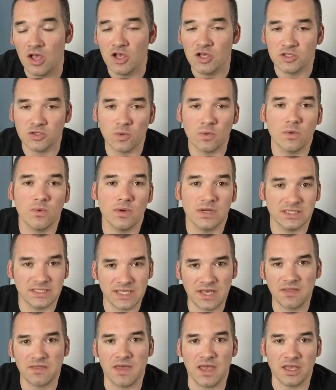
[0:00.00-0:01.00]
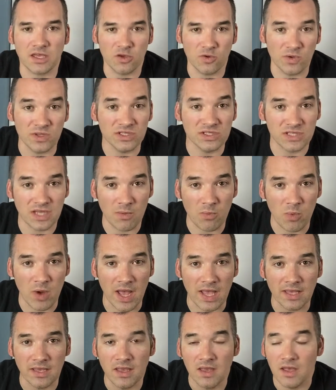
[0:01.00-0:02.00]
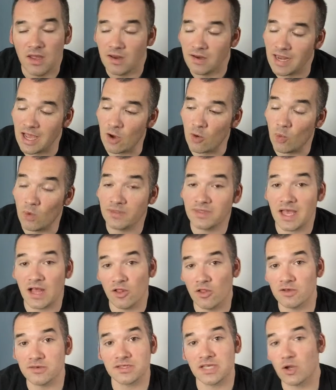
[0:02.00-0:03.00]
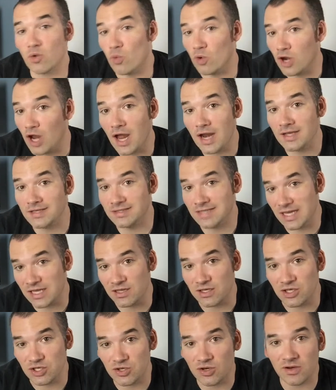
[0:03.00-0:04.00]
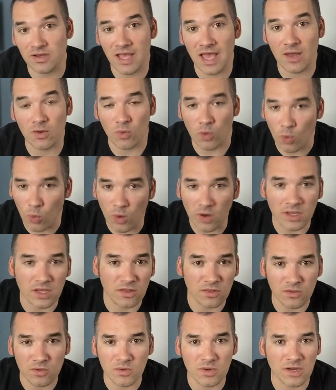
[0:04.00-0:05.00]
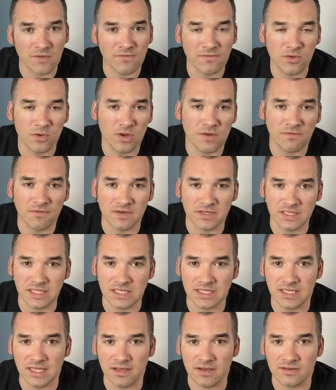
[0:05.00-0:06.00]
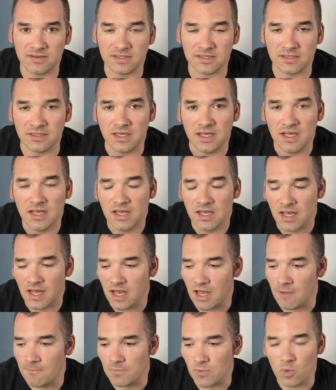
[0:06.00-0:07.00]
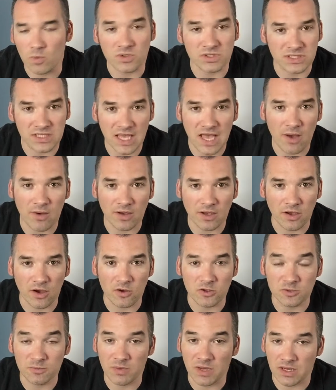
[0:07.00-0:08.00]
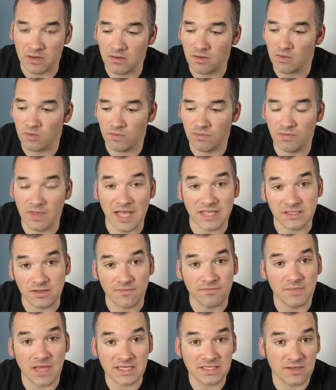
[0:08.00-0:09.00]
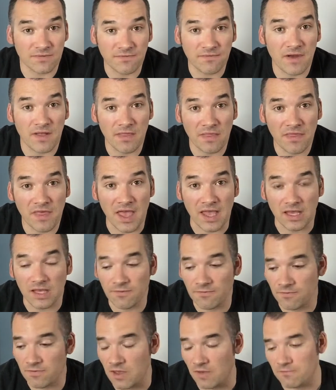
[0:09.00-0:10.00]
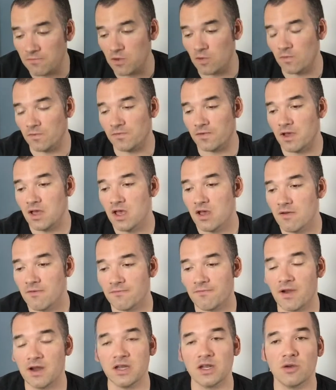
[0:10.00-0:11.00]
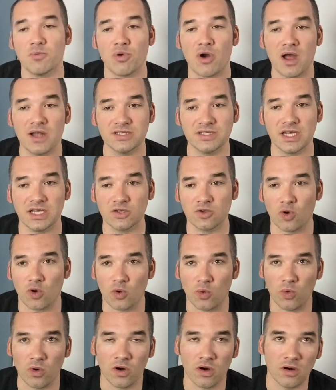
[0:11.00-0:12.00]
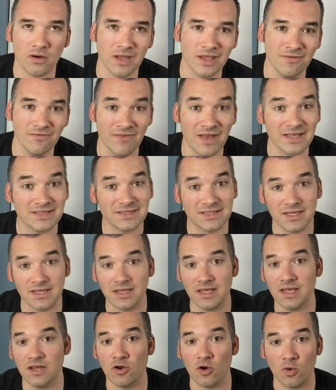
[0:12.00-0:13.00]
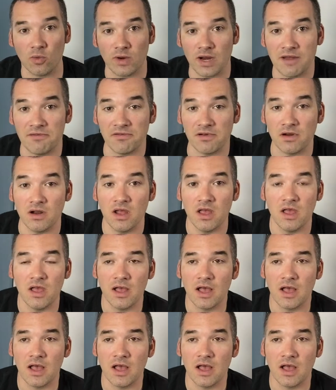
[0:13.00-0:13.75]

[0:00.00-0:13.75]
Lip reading: So we want to say thank you in some way. Now, what that looks like, we're not exactly sure yet. We're working through it, a few different details, and we'll see how it goes. But that's a fun thing. If you've funded a project or were invested in or whatever,